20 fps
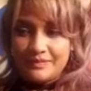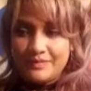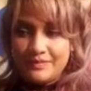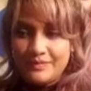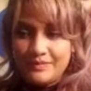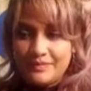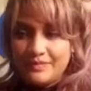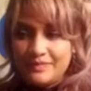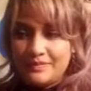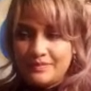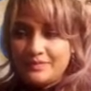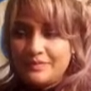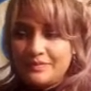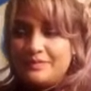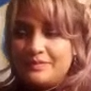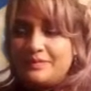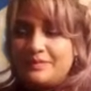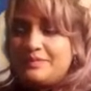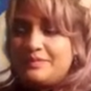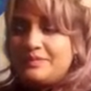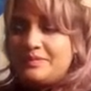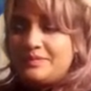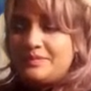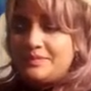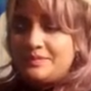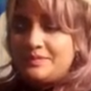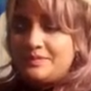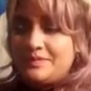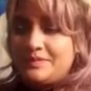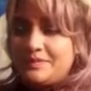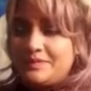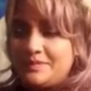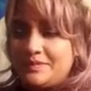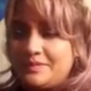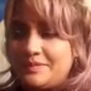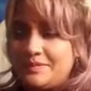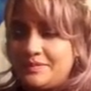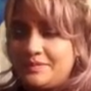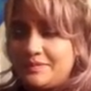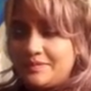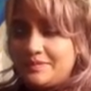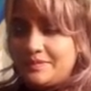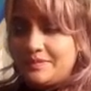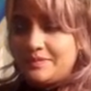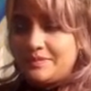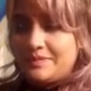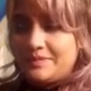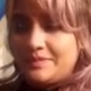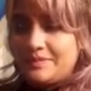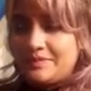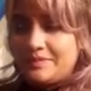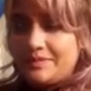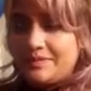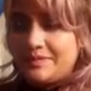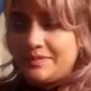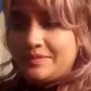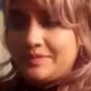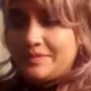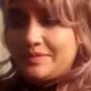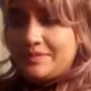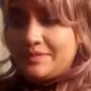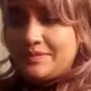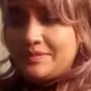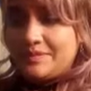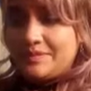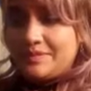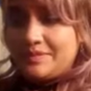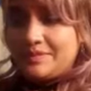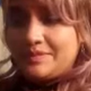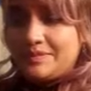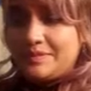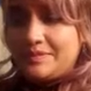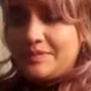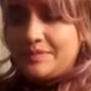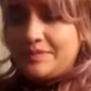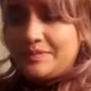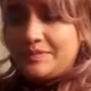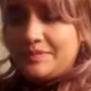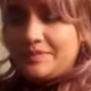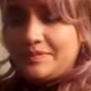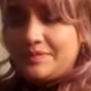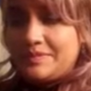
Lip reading: The person shown says nothing.